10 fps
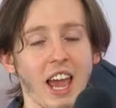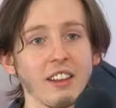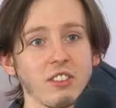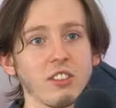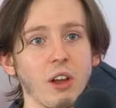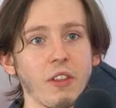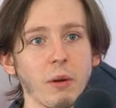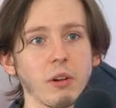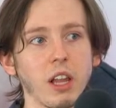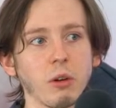And so they
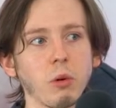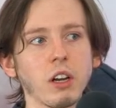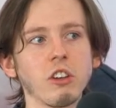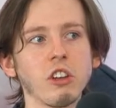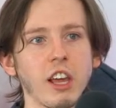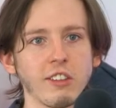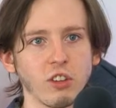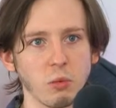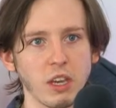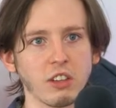were like, "We're gonna delay
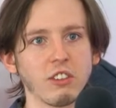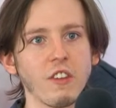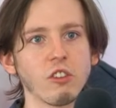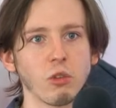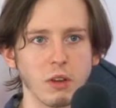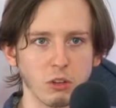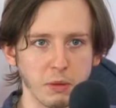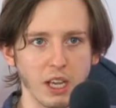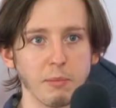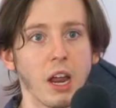two weeks," and then two weeks
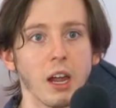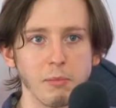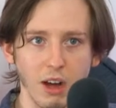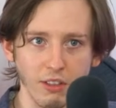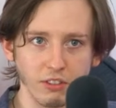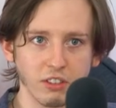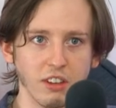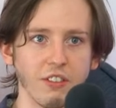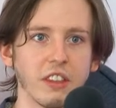became nine months, and